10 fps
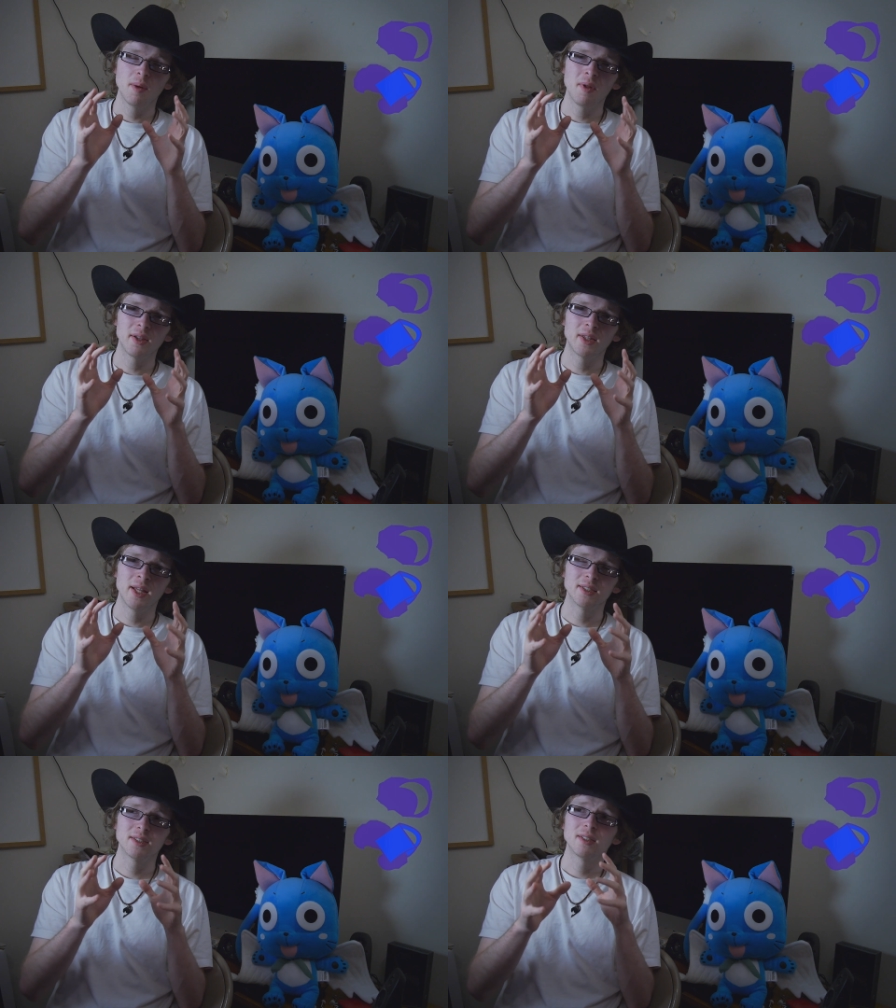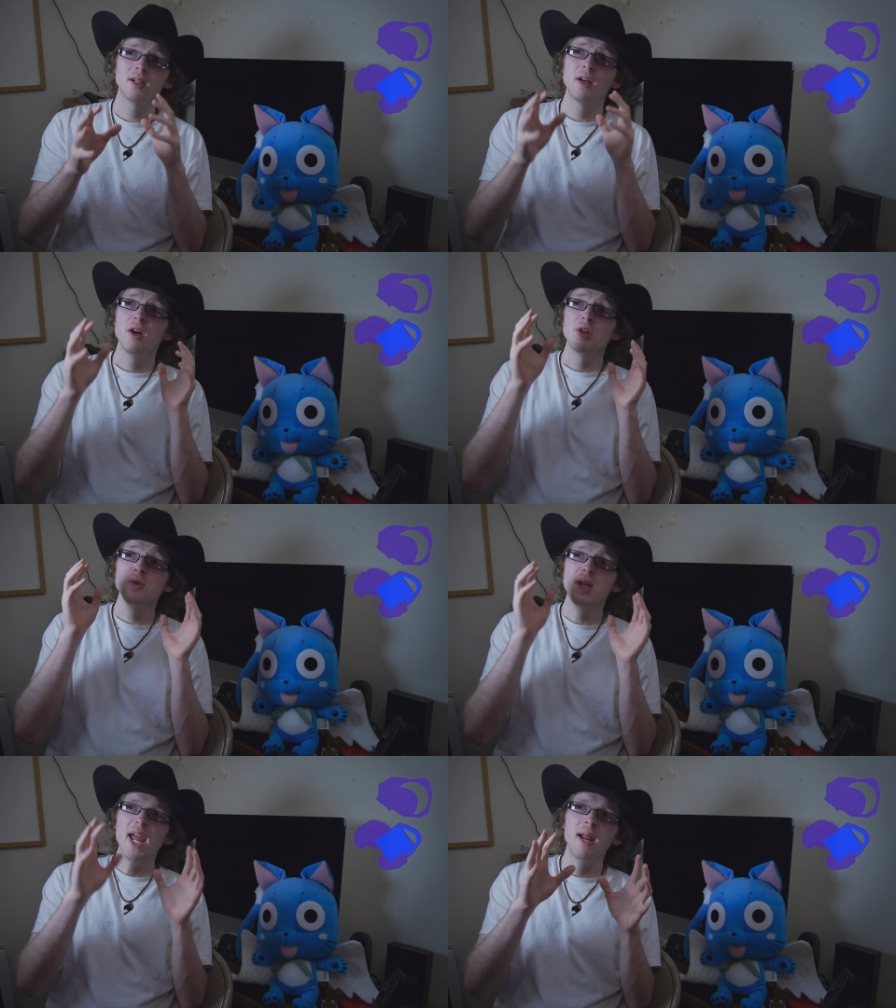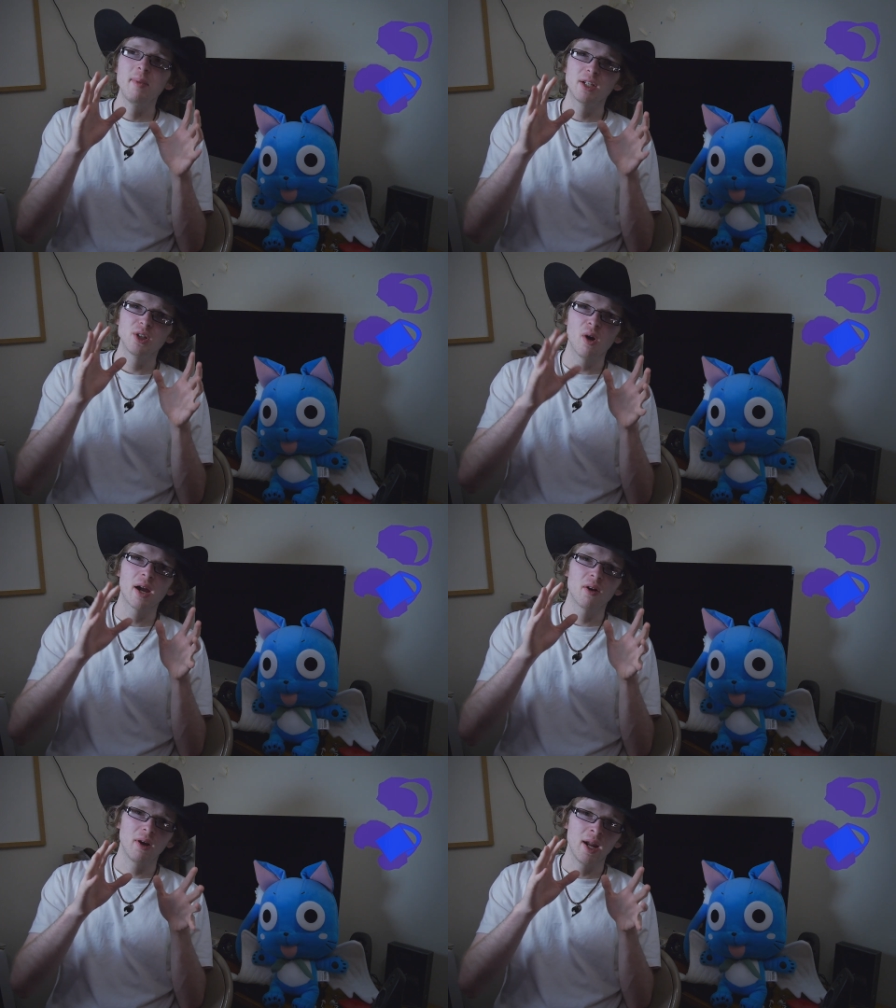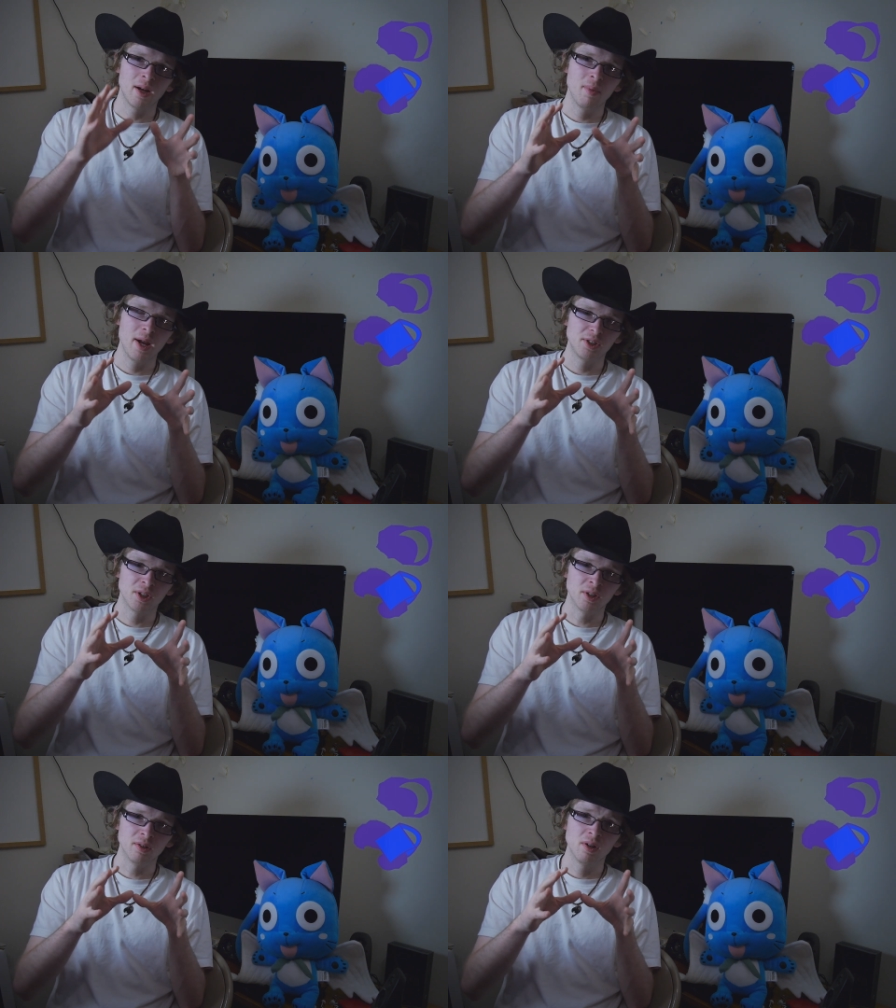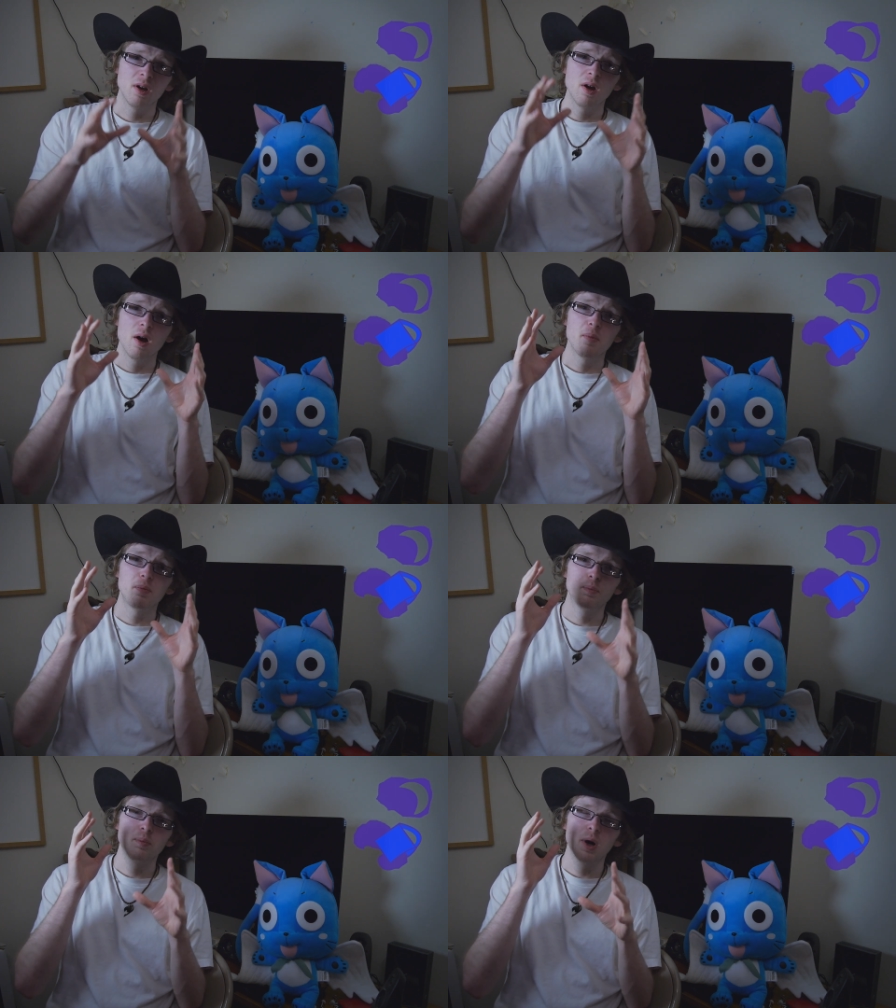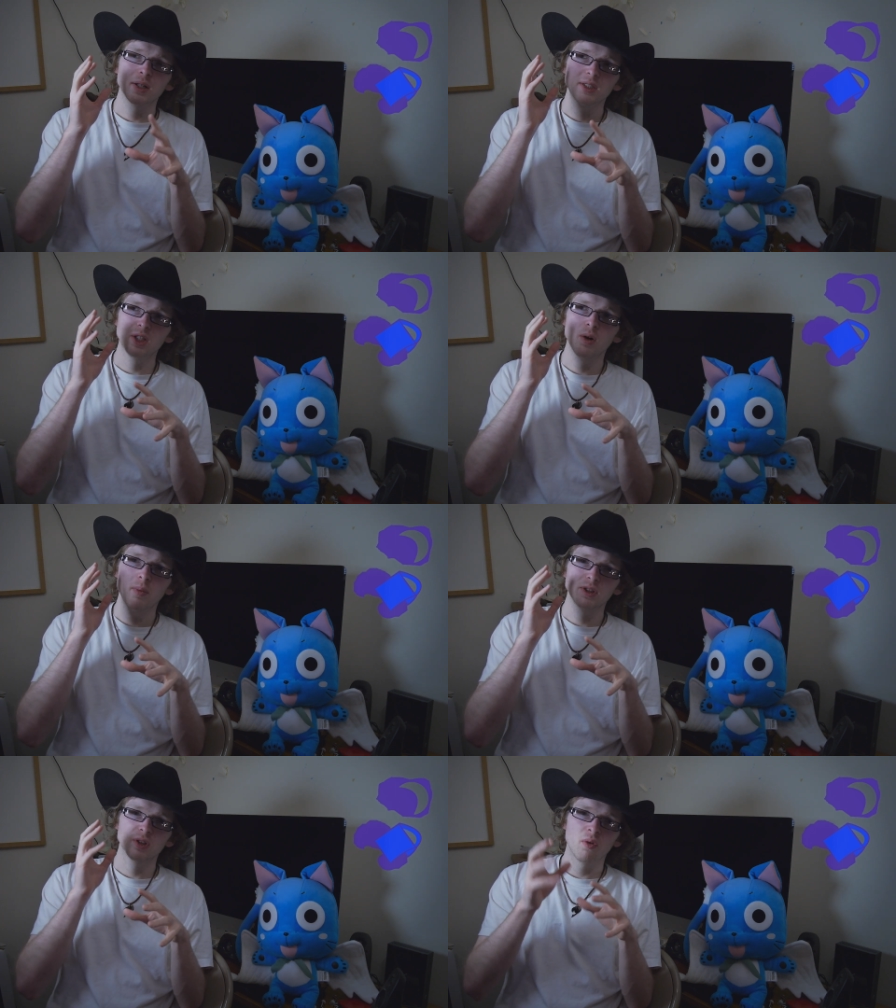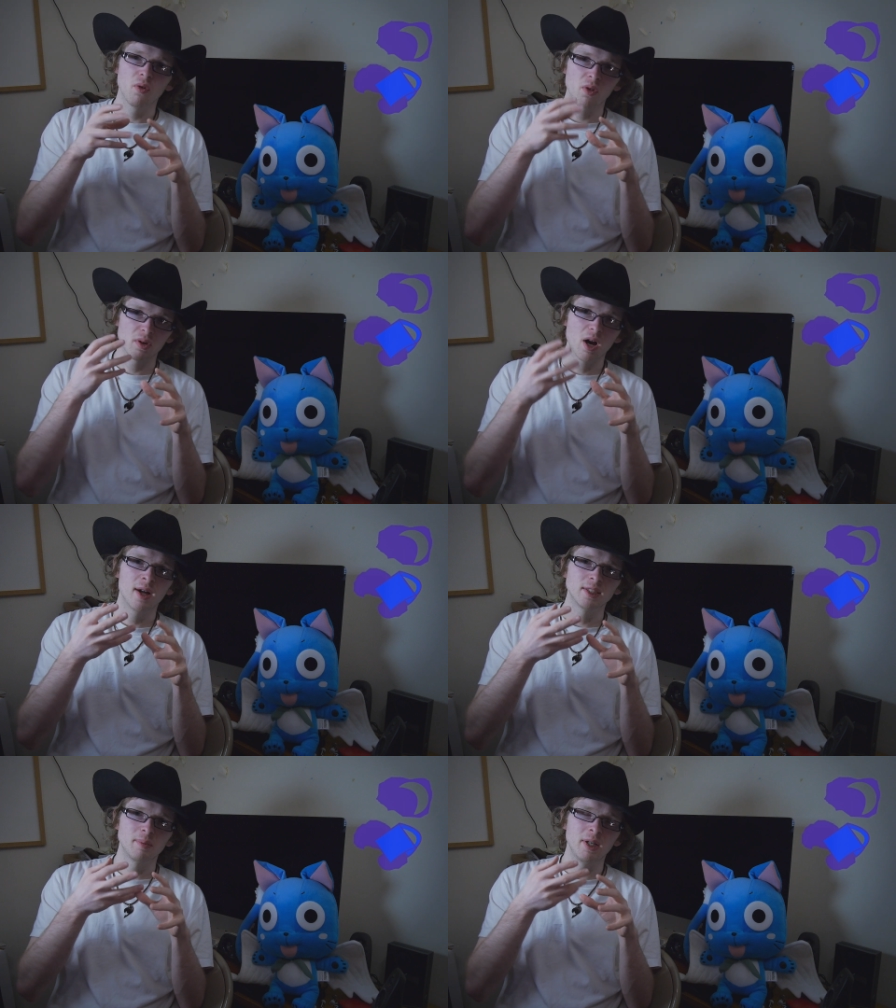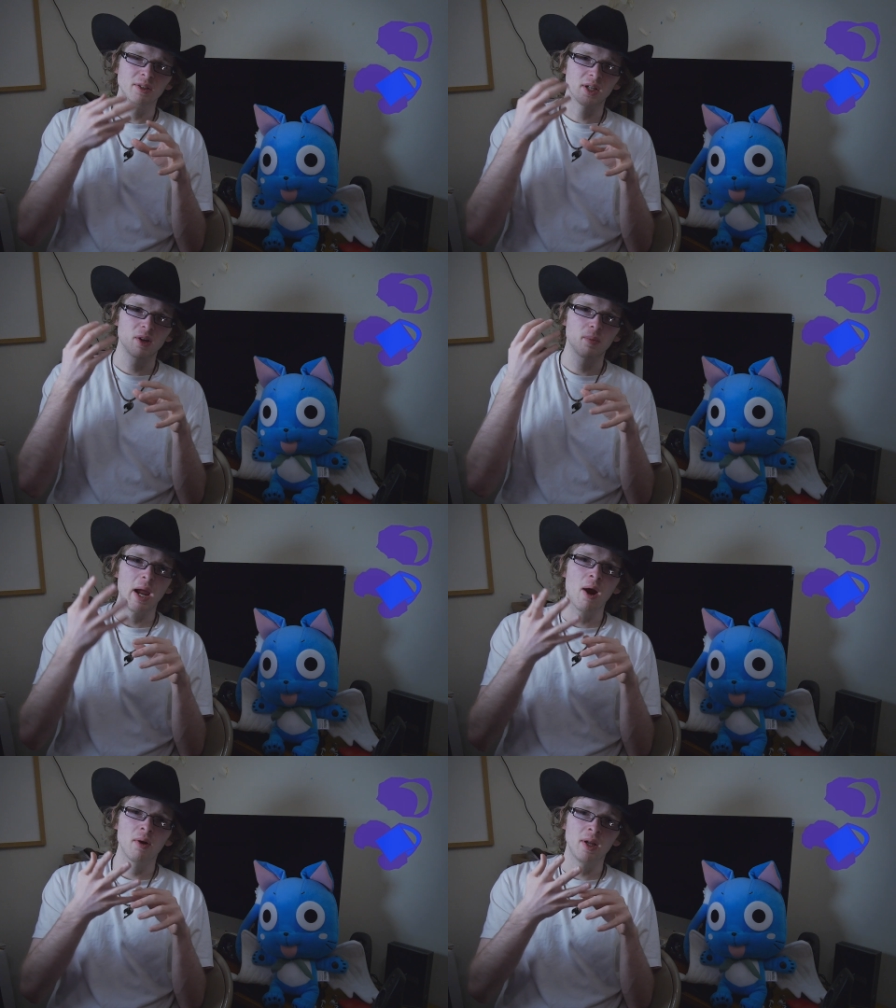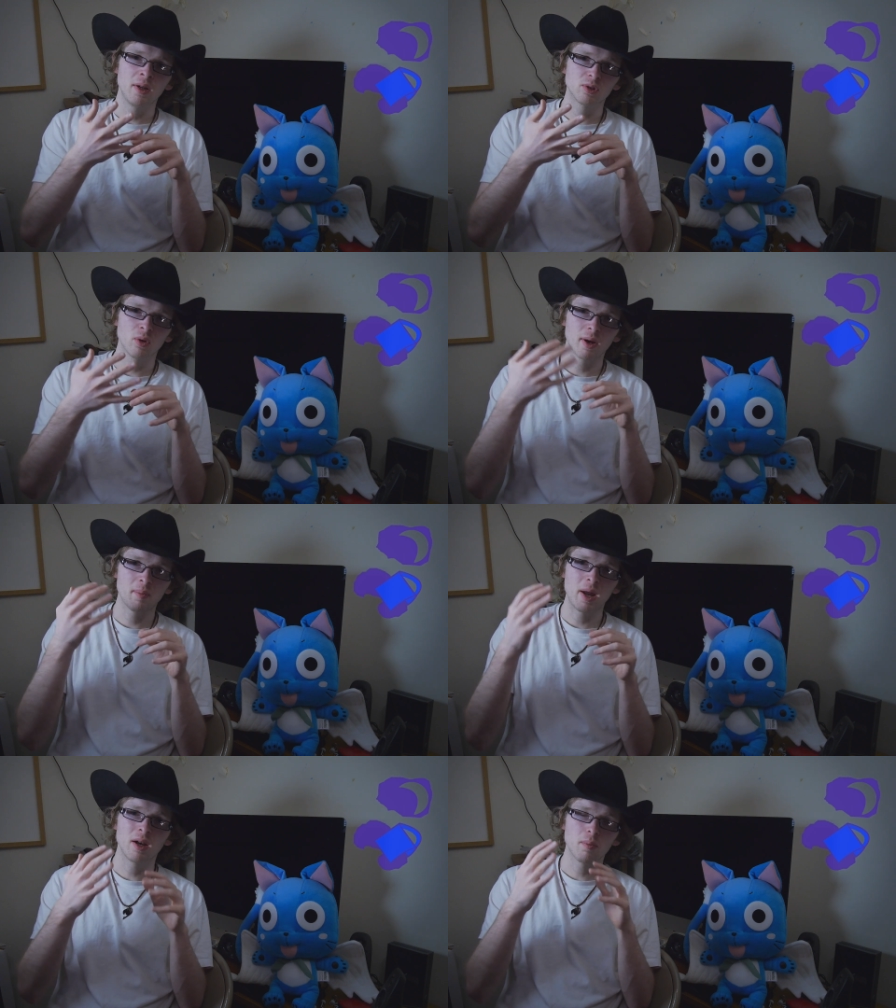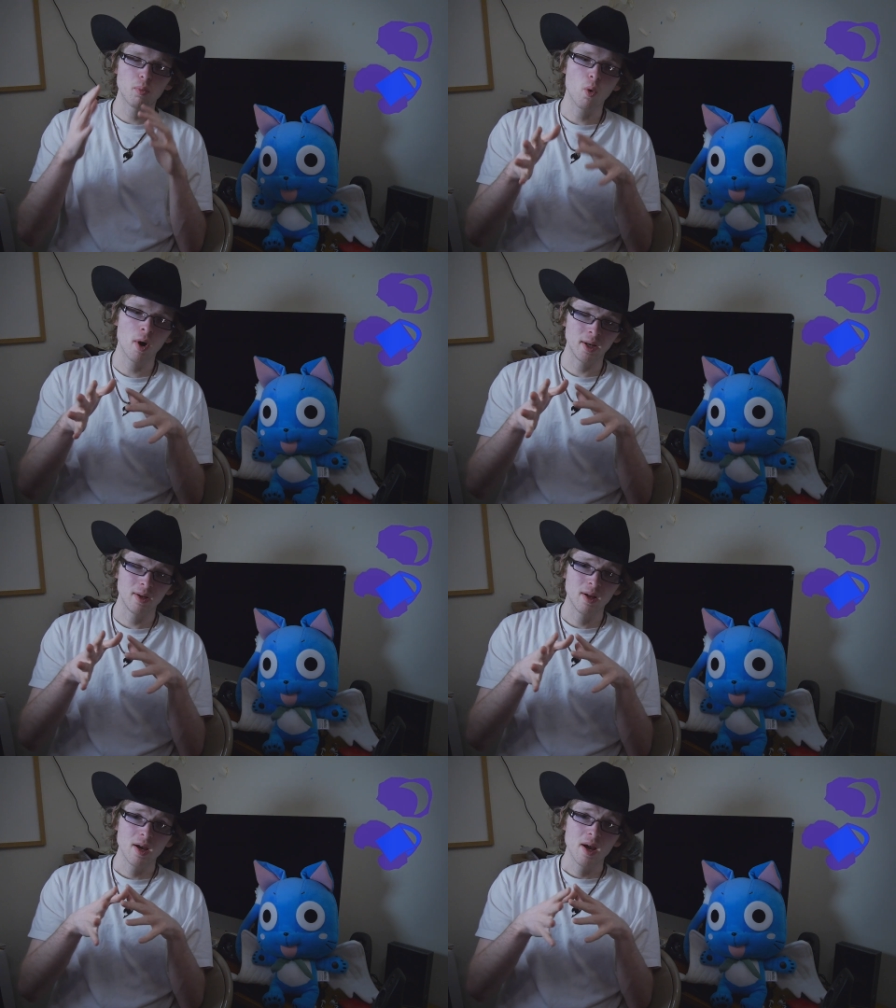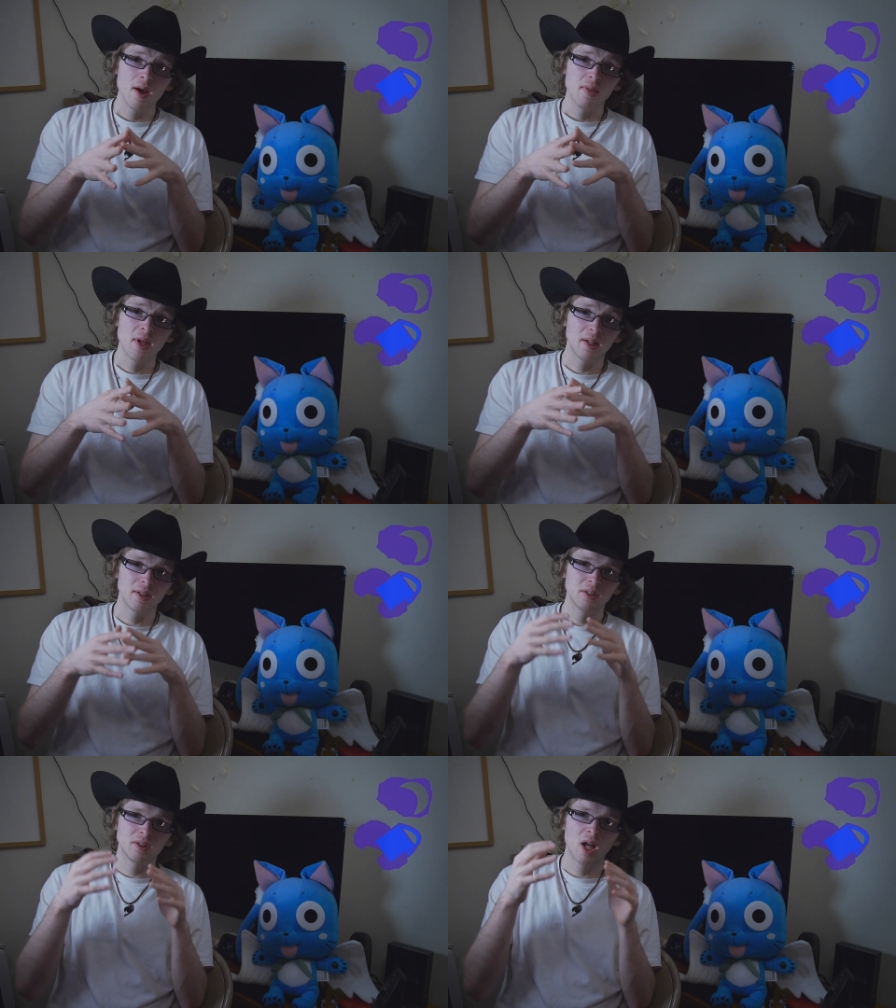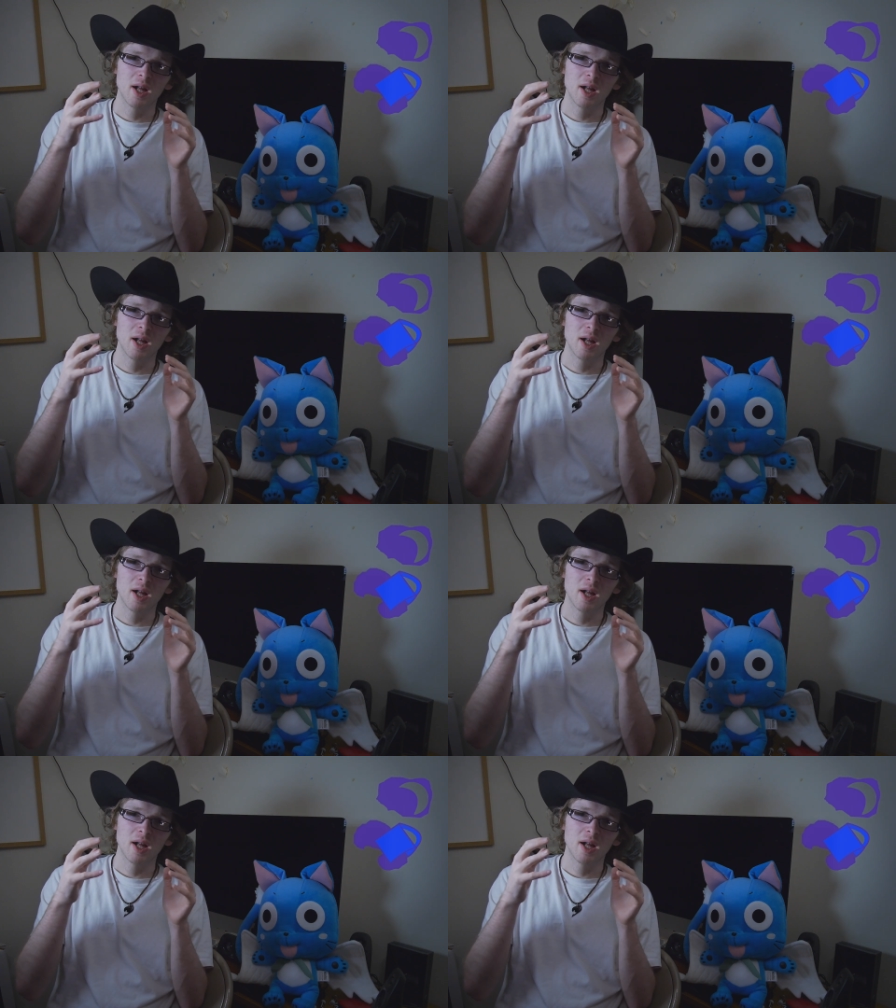something like this, you can make show accurate animation, but it still must overall the concept be like you're parodying, sort of like making a point that is